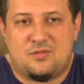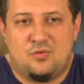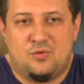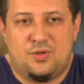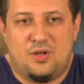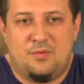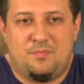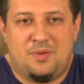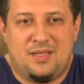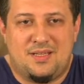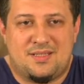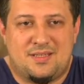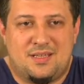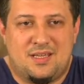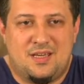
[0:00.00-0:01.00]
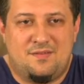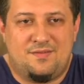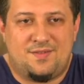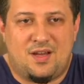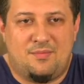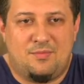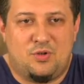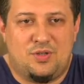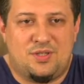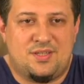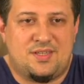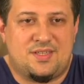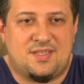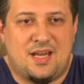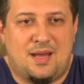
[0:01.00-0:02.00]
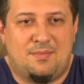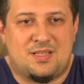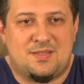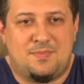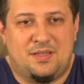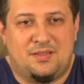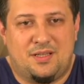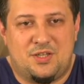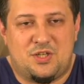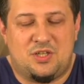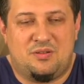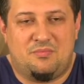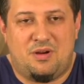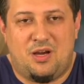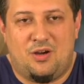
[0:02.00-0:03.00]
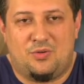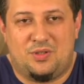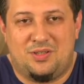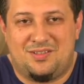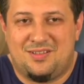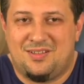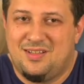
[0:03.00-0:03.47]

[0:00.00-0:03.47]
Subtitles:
Could you please give community some explanation about it?